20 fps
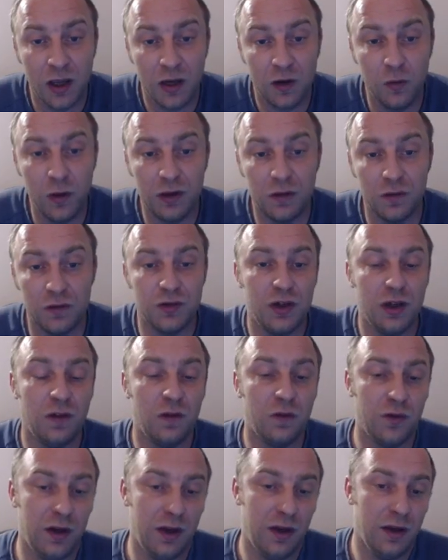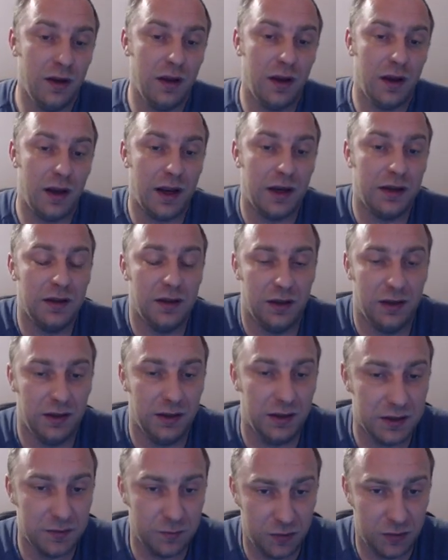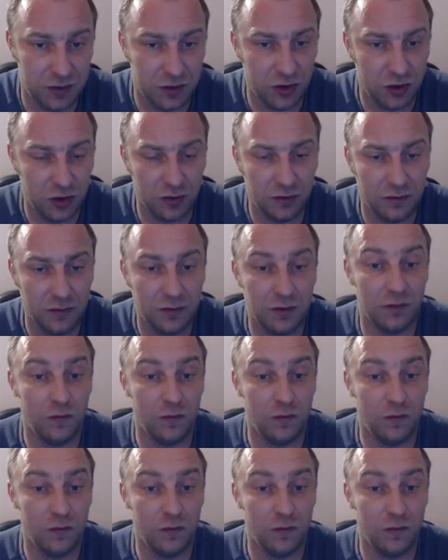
queen to g three, and in this position